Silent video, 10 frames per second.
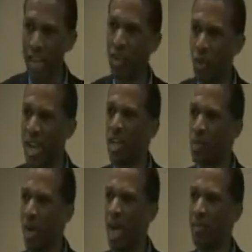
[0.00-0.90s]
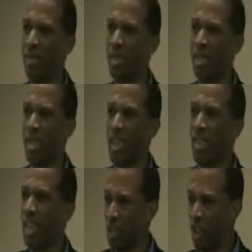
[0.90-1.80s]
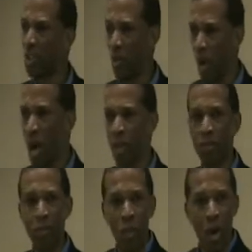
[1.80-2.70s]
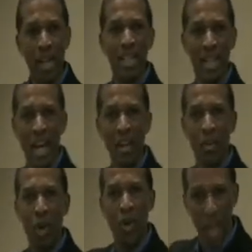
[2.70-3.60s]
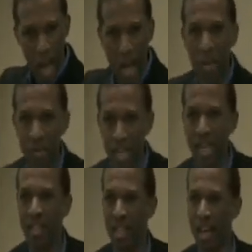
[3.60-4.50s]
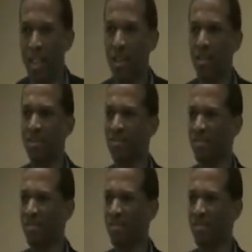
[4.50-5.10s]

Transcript: that drainage pipe that took the water from one side of the road underneath to the other?